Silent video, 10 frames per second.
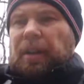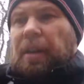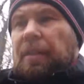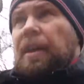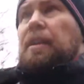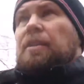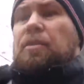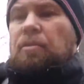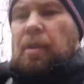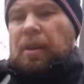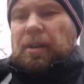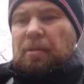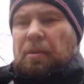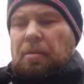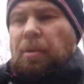and then you
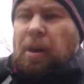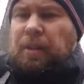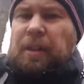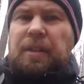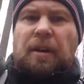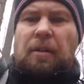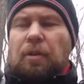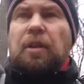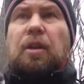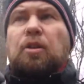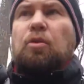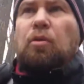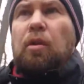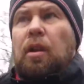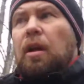come upon these really
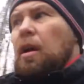cool